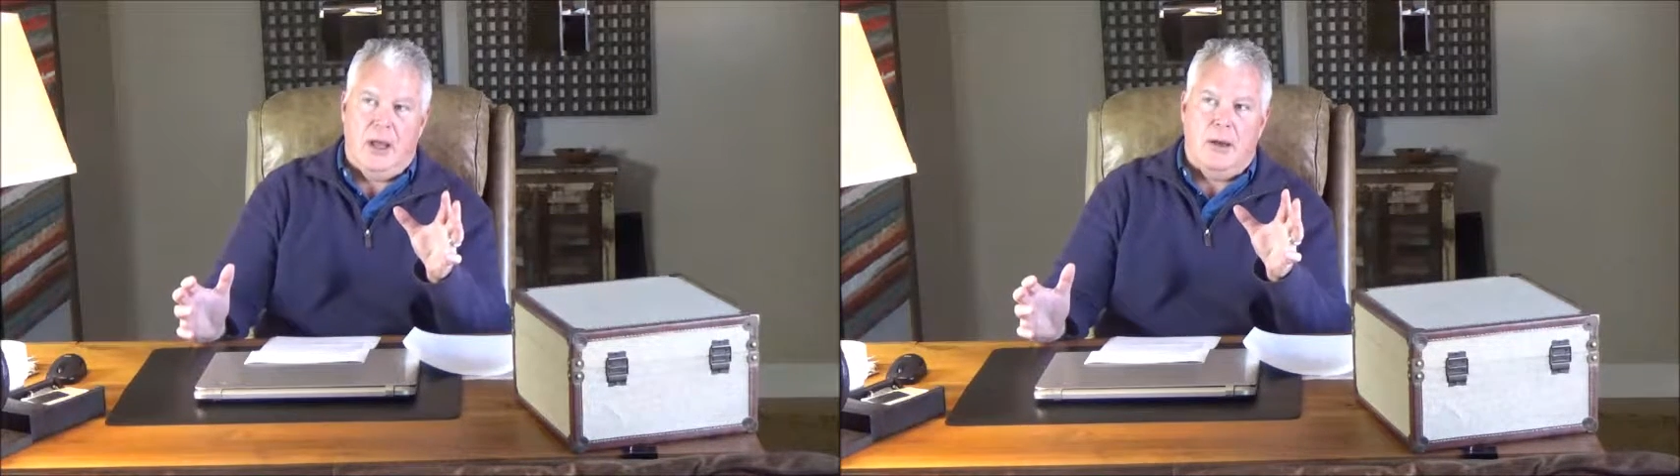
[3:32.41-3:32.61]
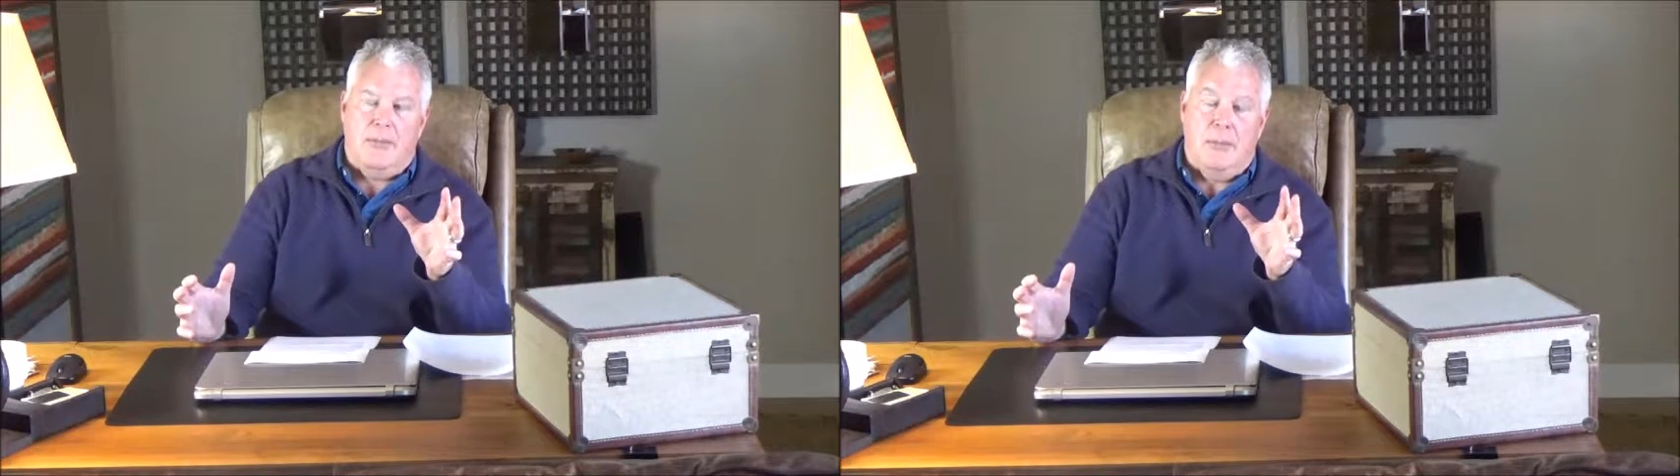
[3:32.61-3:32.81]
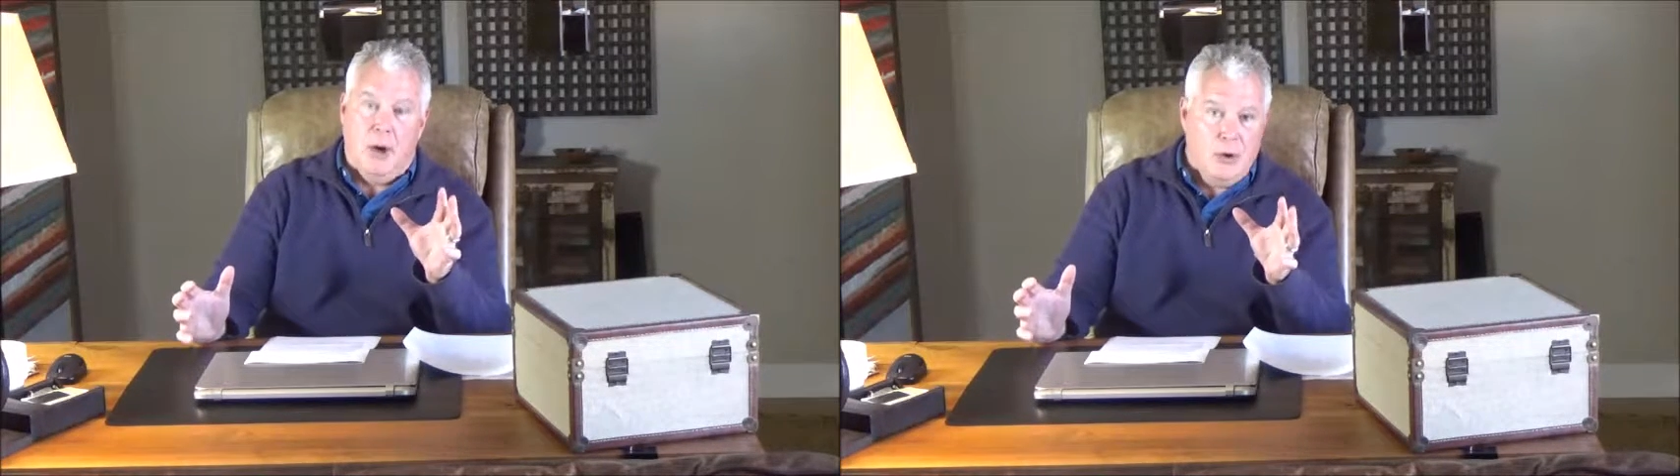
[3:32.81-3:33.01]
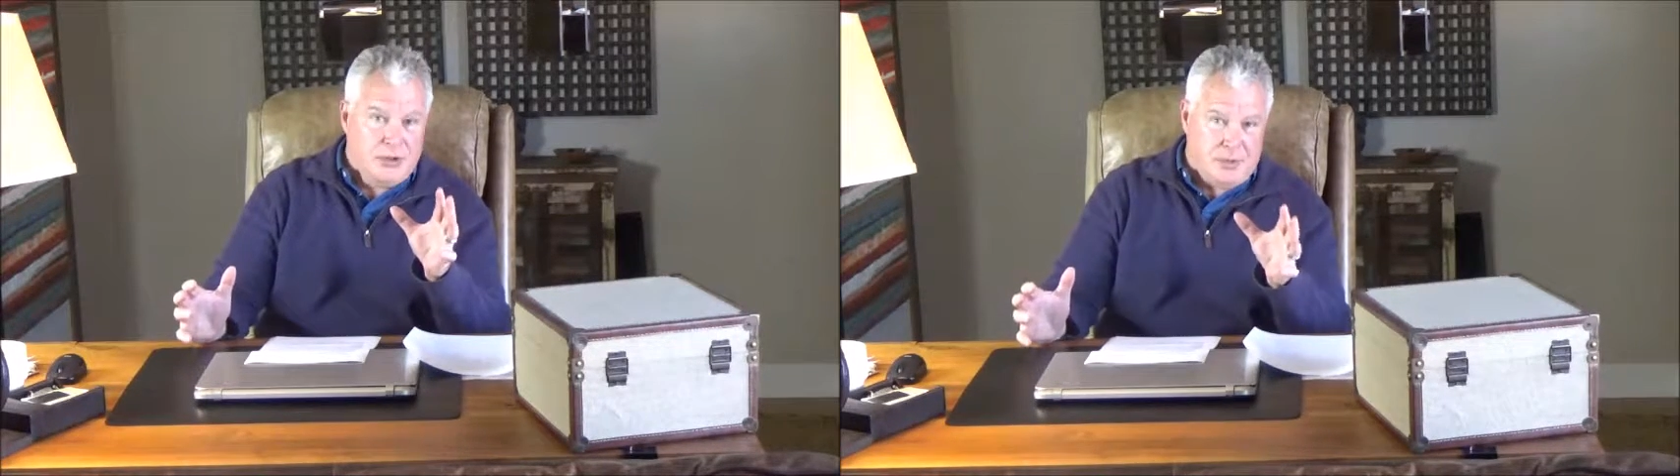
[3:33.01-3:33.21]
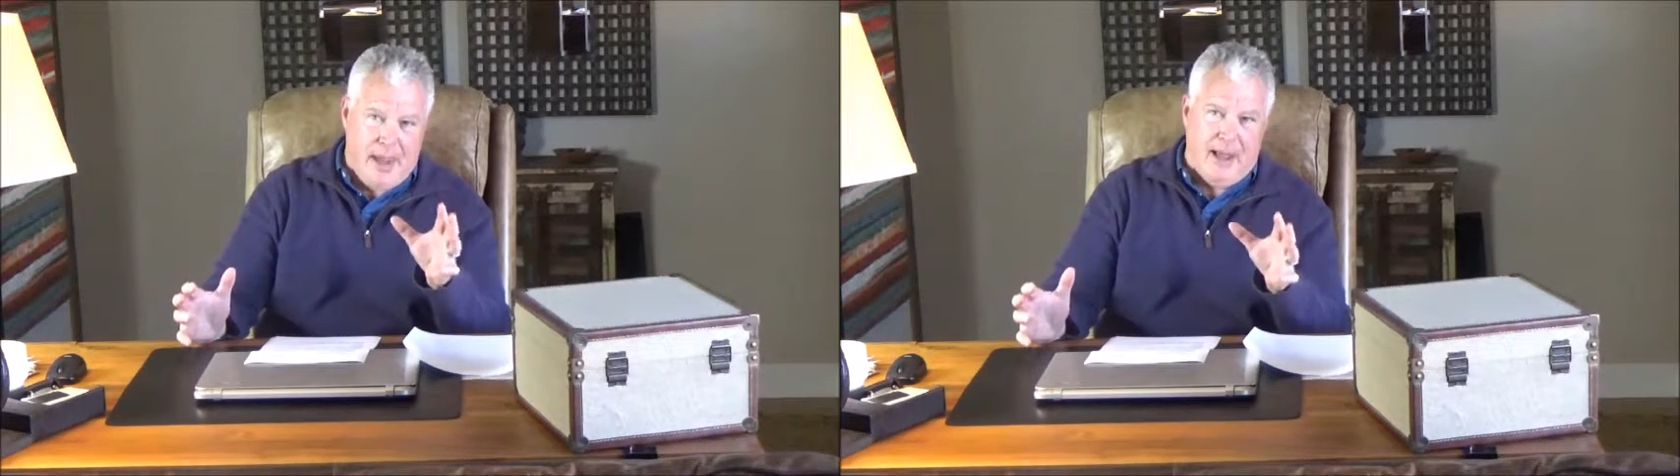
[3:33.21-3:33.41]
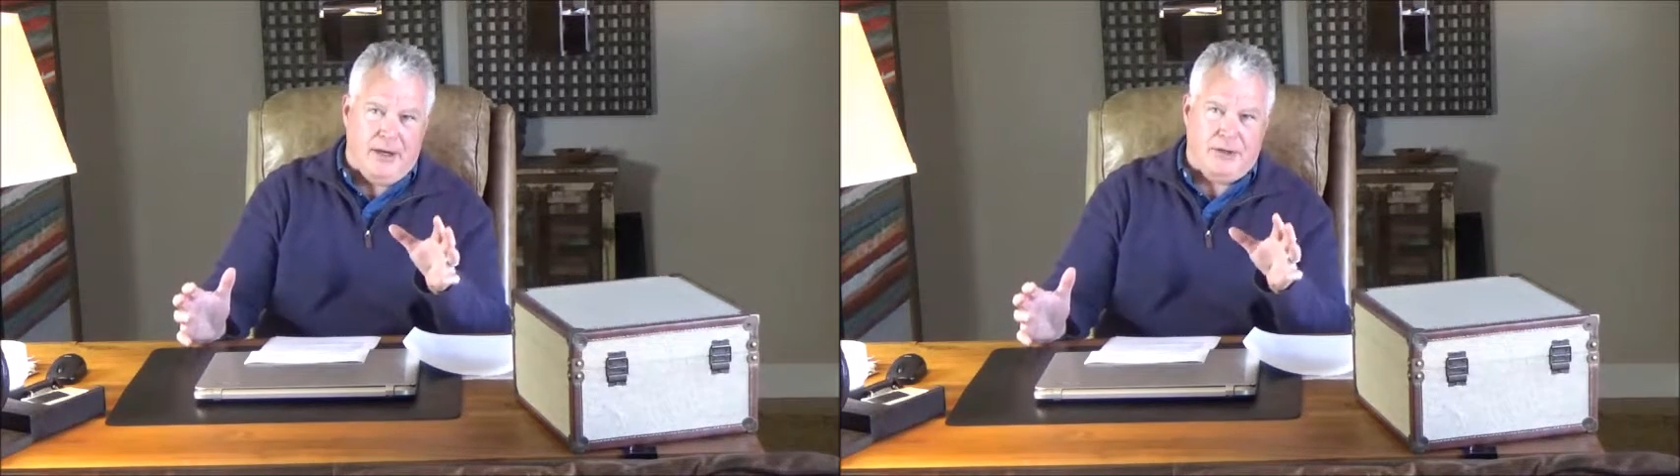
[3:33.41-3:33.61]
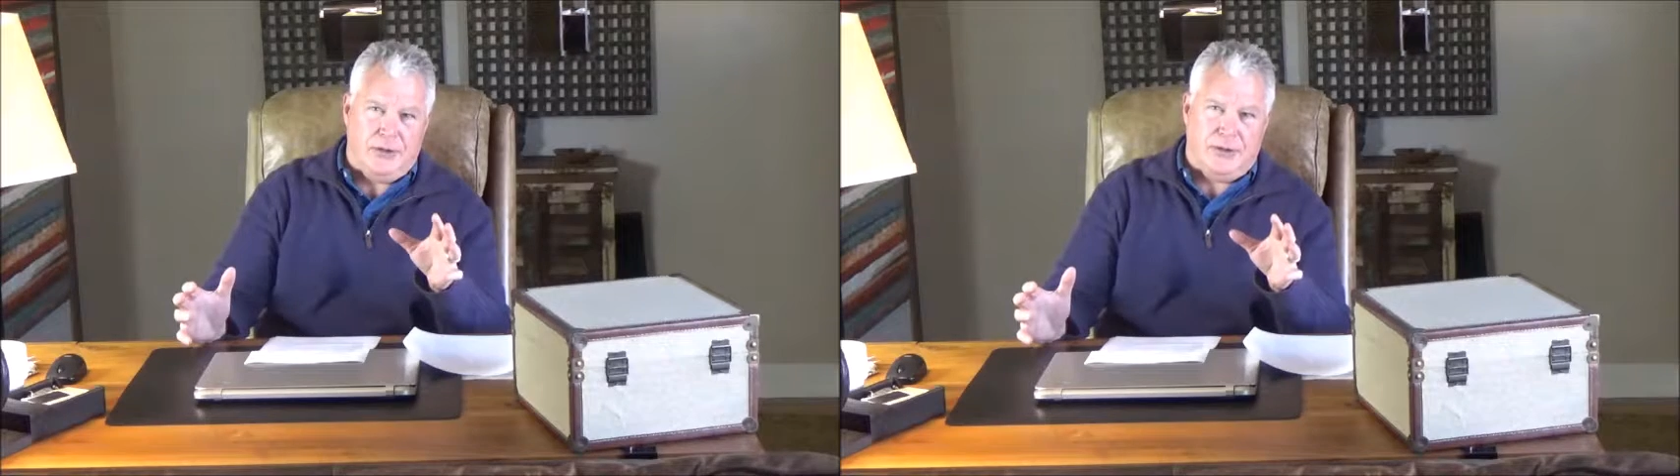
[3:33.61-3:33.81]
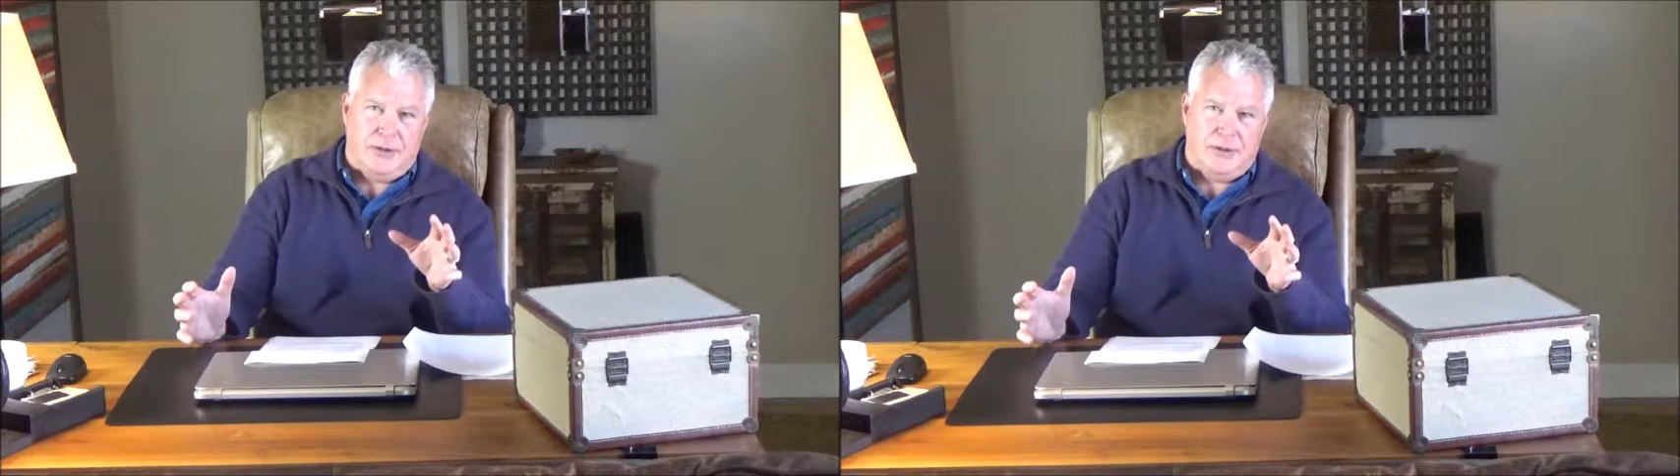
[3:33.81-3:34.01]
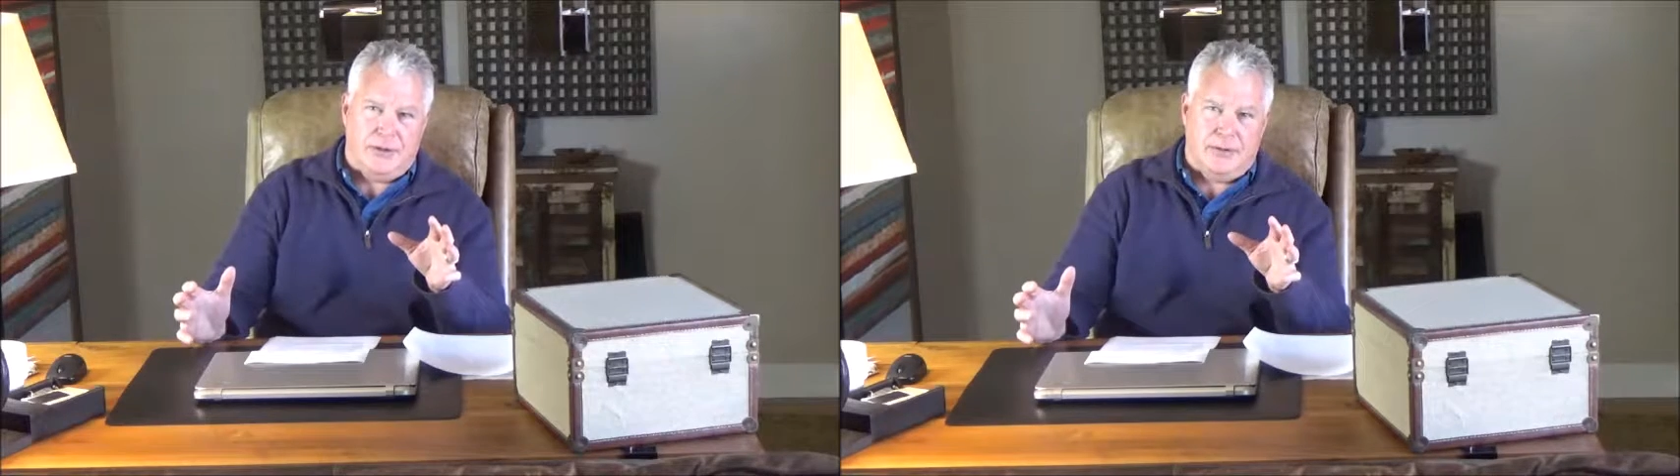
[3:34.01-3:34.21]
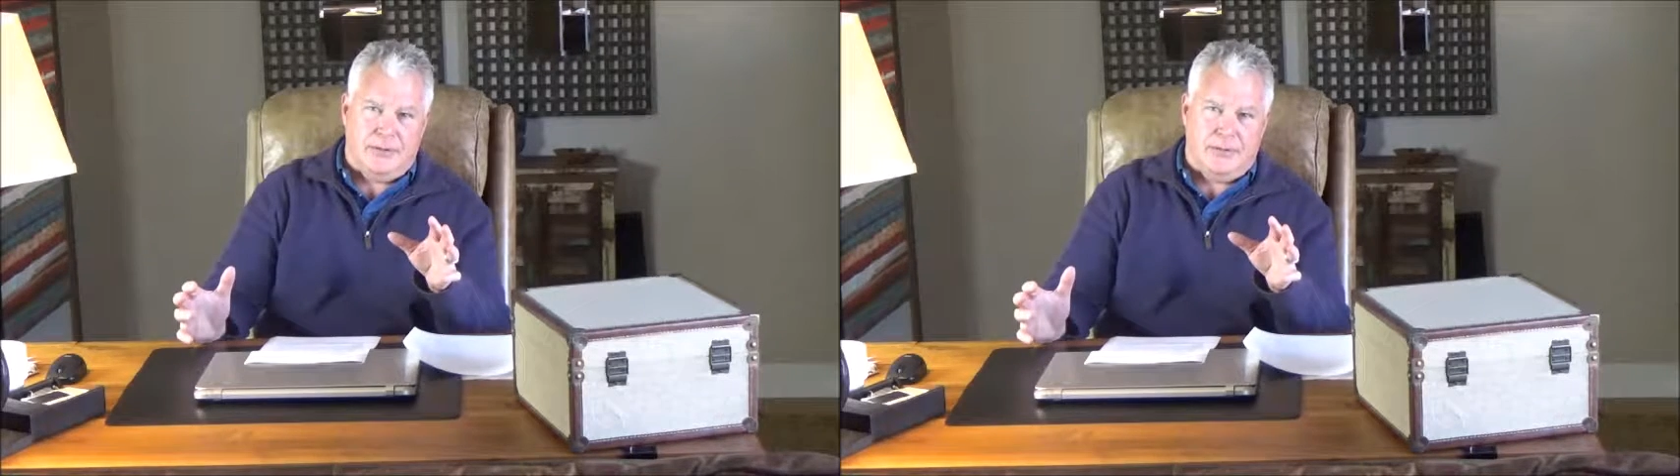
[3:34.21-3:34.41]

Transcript: Most managers,